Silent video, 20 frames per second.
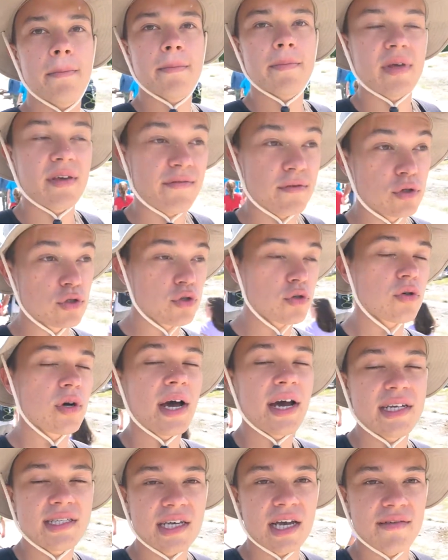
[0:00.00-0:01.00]
If you do
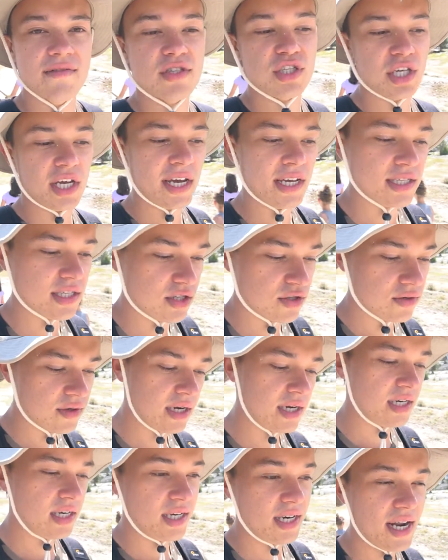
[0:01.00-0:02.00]
guys have a chance, it's
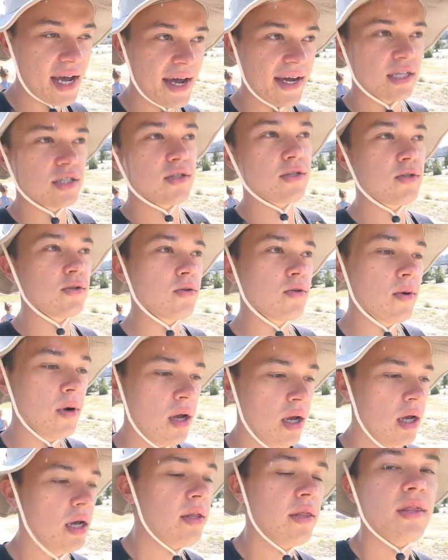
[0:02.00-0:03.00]
right next to
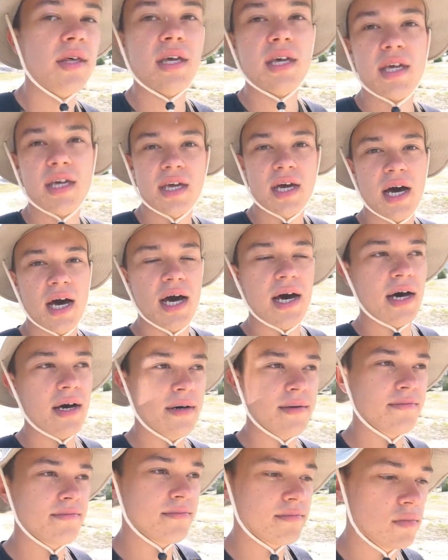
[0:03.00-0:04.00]
the
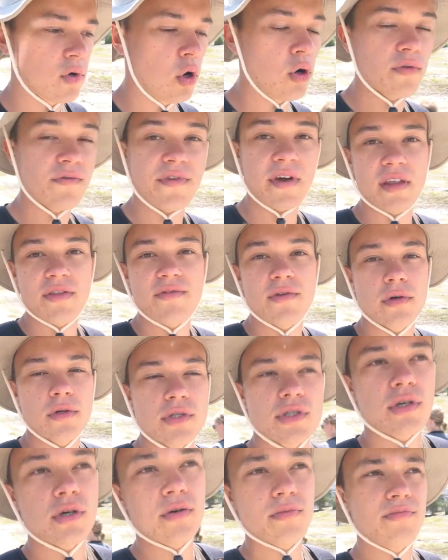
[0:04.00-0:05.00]
Old Faithful,
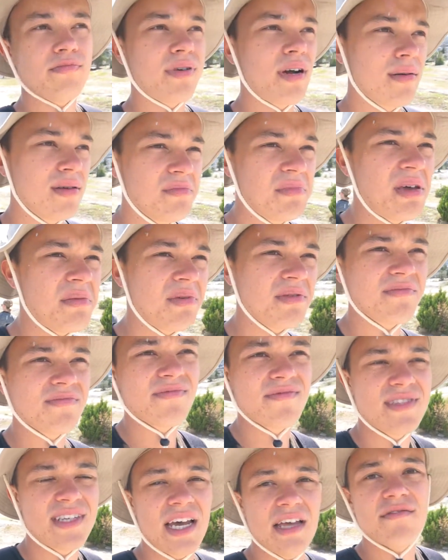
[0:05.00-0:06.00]
so probably maybe
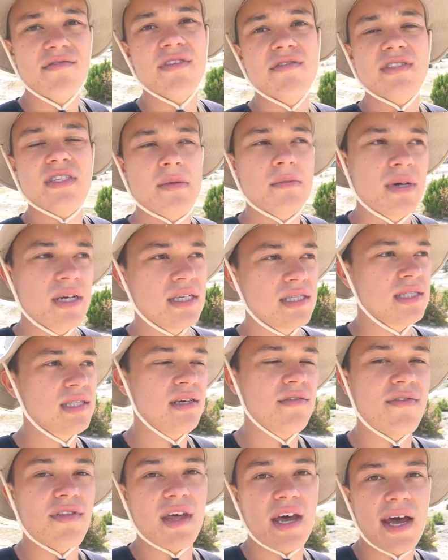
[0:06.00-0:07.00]
10-15 minutes
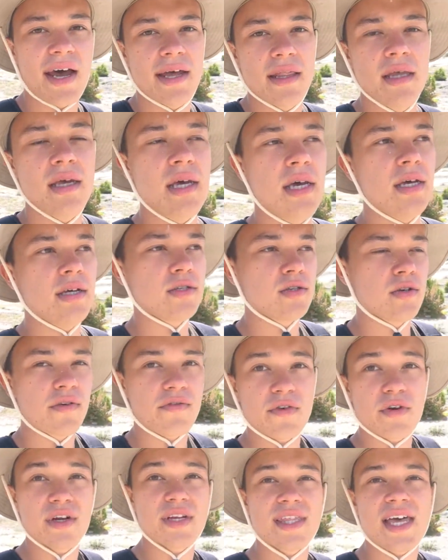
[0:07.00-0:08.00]
if that. So
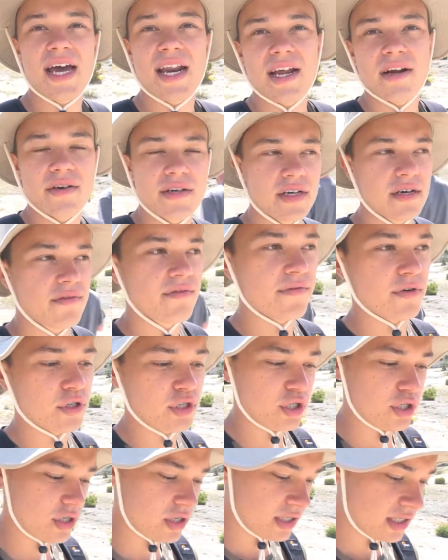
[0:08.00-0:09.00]
if you're in that area, for
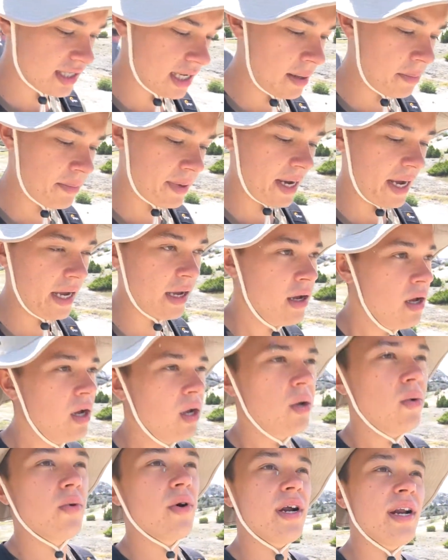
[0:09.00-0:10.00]
sure stop by.
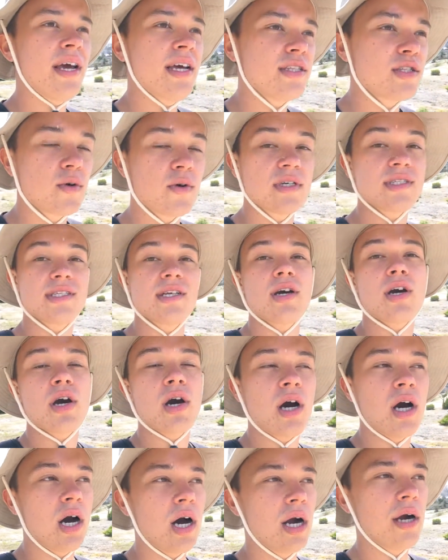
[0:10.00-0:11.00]
We're gonna head towards the
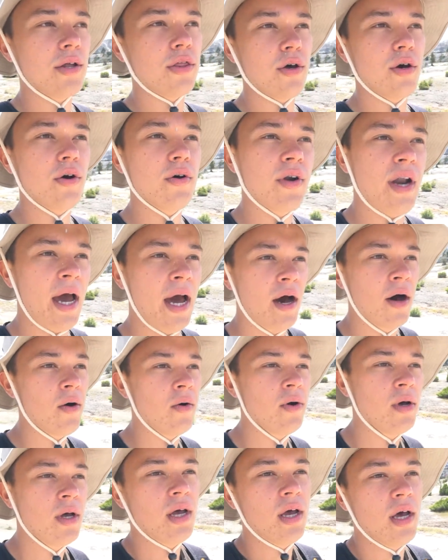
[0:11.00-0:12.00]
car though now.
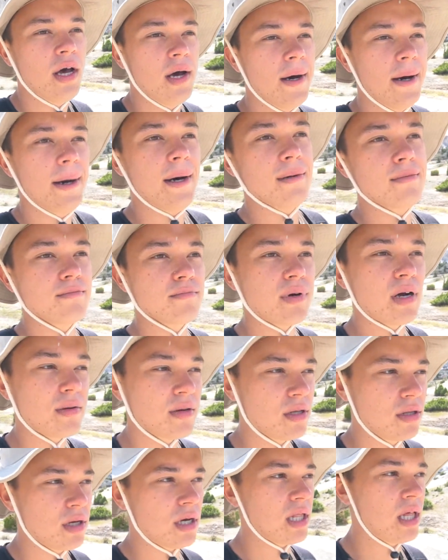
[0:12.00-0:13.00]

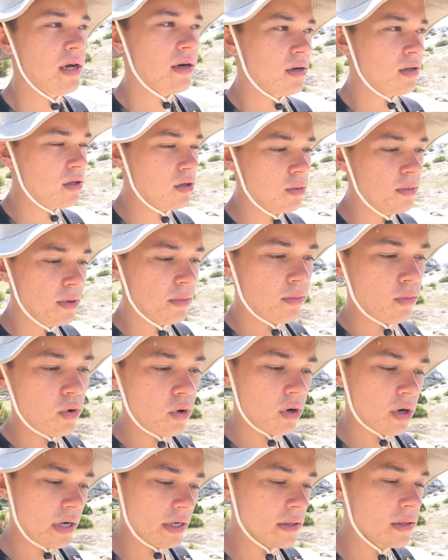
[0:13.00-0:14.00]
Probably look around a little bit
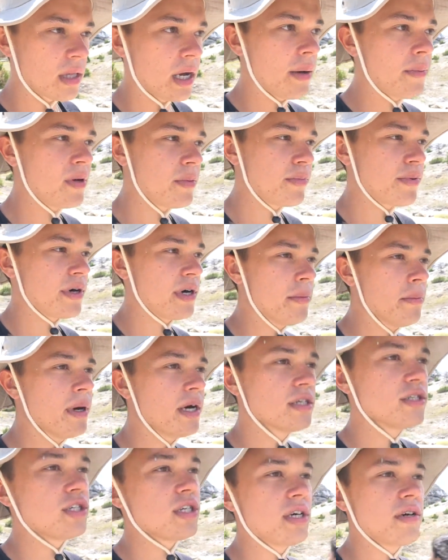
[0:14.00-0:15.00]
more, and that'll be pretty
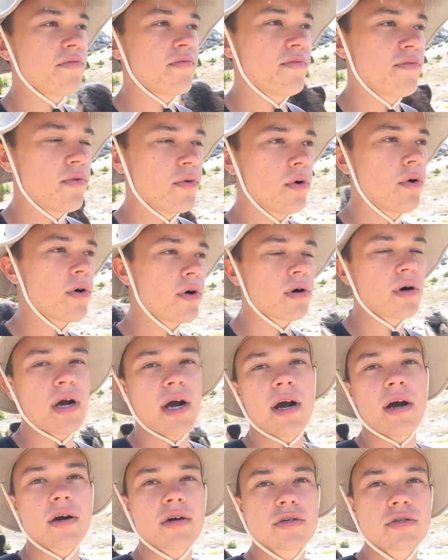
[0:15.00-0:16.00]
much it for
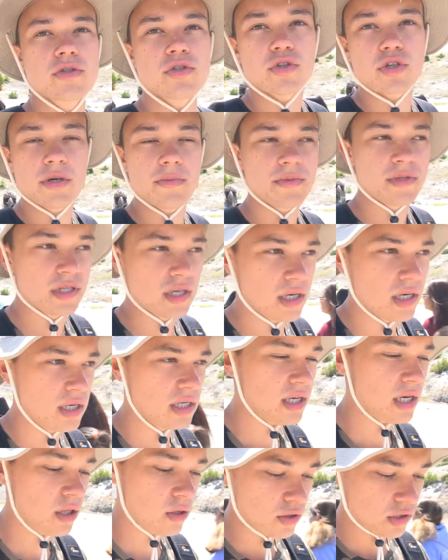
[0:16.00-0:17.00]
our trip to
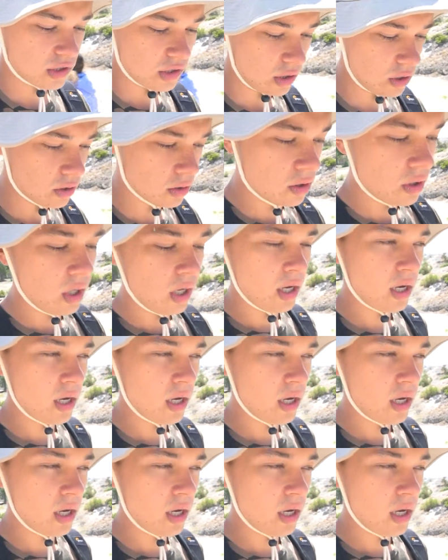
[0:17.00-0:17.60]
Yellowstone.